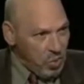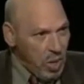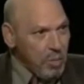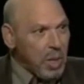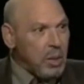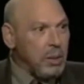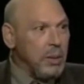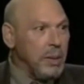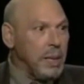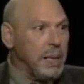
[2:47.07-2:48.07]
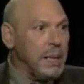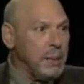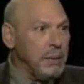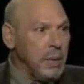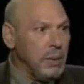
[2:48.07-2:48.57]
of drama,
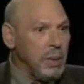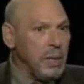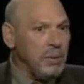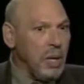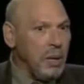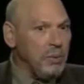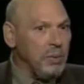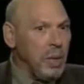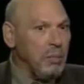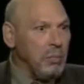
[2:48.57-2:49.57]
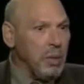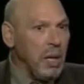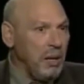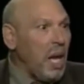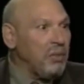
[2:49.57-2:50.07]

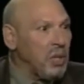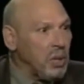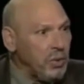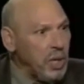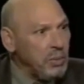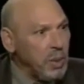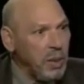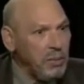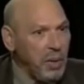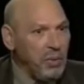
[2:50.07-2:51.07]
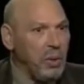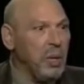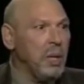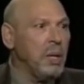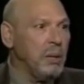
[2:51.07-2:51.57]
has increased, but that
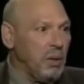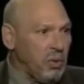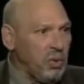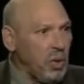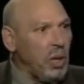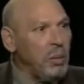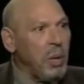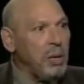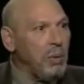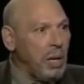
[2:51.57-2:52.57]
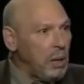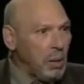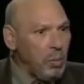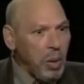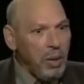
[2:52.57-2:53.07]
doesn't necessarily make
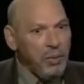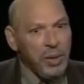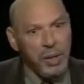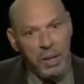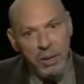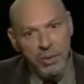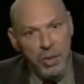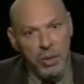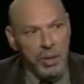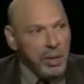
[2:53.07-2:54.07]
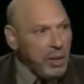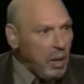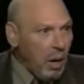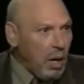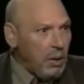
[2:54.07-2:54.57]
writing the plays any easier or
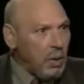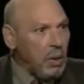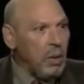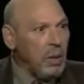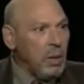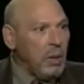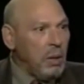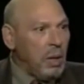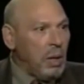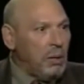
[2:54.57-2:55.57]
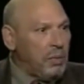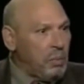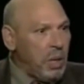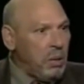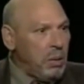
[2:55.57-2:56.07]
any harder.
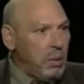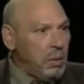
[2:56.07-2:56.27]
For me,